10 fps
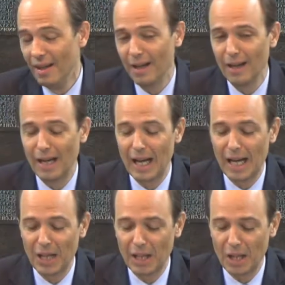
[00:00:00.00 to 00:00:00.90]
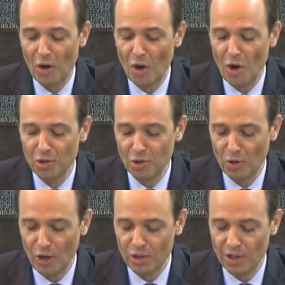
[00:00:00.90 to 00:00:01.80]
and there are also
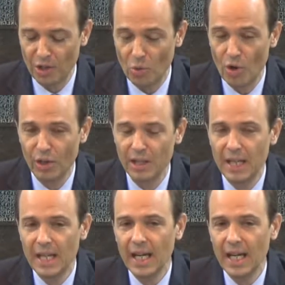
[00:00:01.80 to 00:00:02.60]
lots in the world,